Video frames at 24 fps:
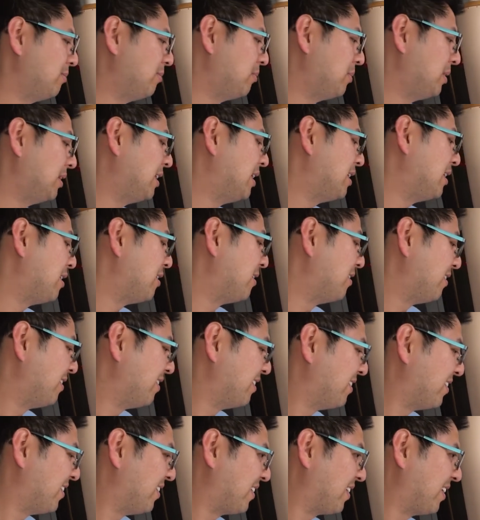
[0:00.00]
But they know.
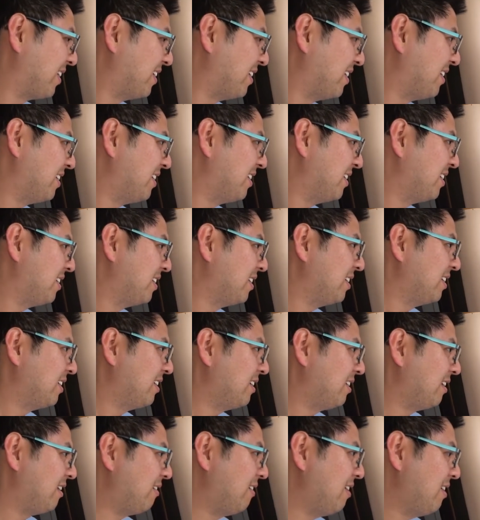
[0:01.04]
Okay.
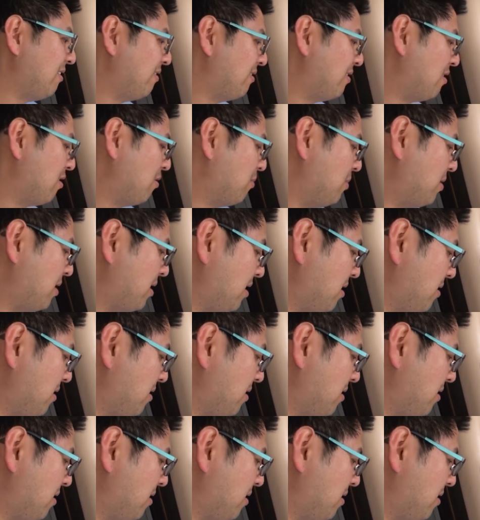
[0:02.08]
All right, we're opening